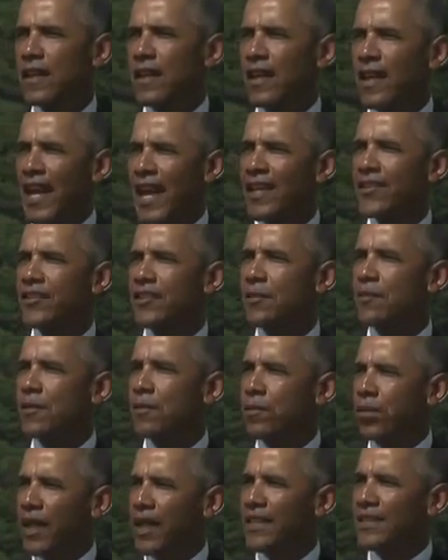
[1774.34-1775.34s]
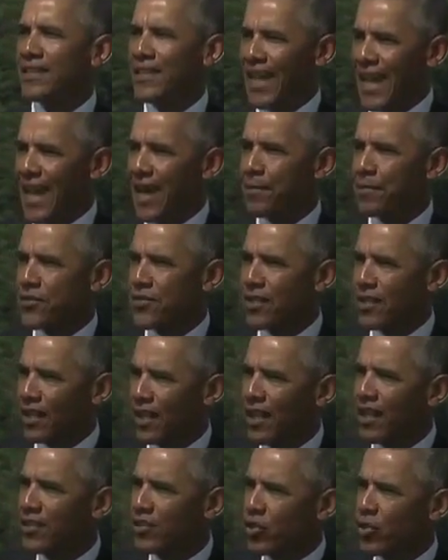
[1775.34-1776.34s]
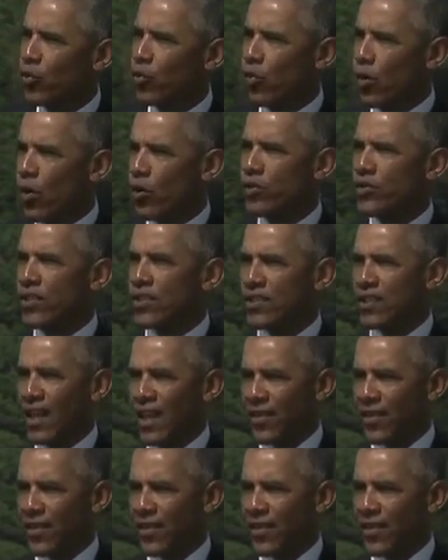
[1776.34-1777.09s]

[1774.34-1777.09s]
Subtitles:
and asked him to play taps and lay 2 roses